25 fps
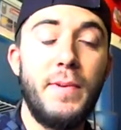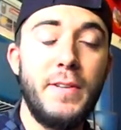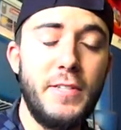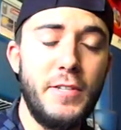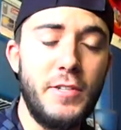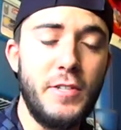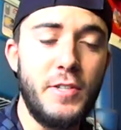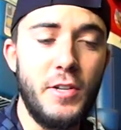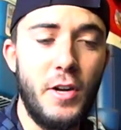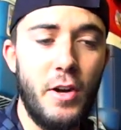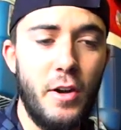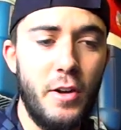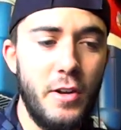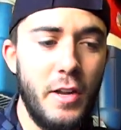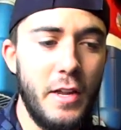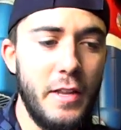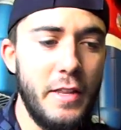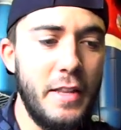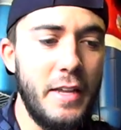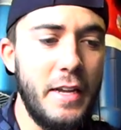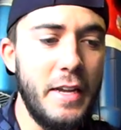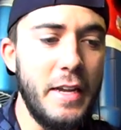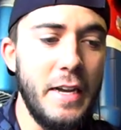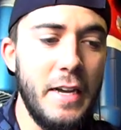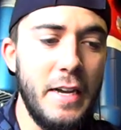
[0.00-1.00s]
as you saw on
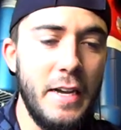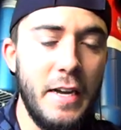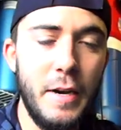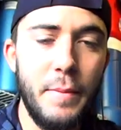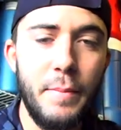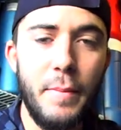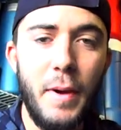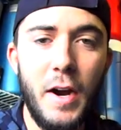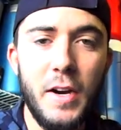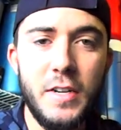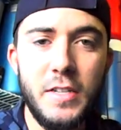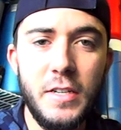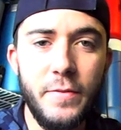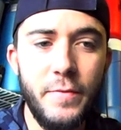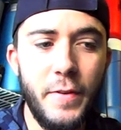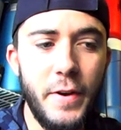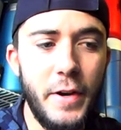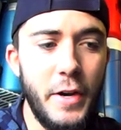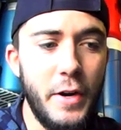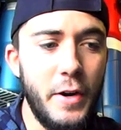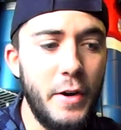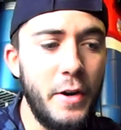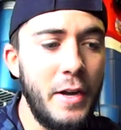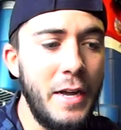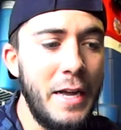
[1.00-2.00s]
the unboxing
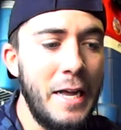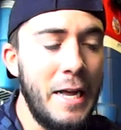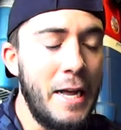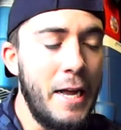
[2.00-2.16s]
video.